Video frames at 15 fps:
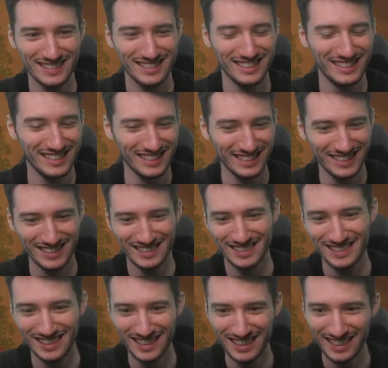Just,
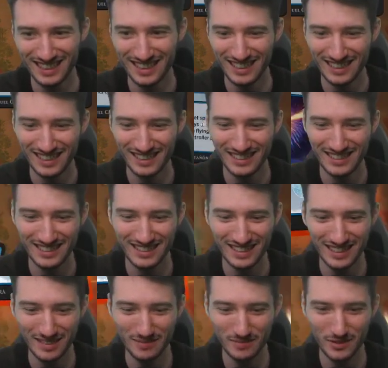
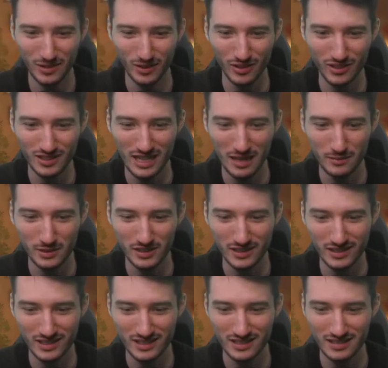yeah, call an
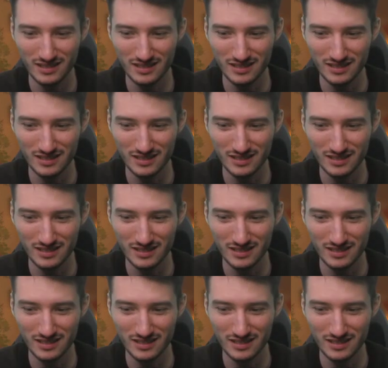ambulance.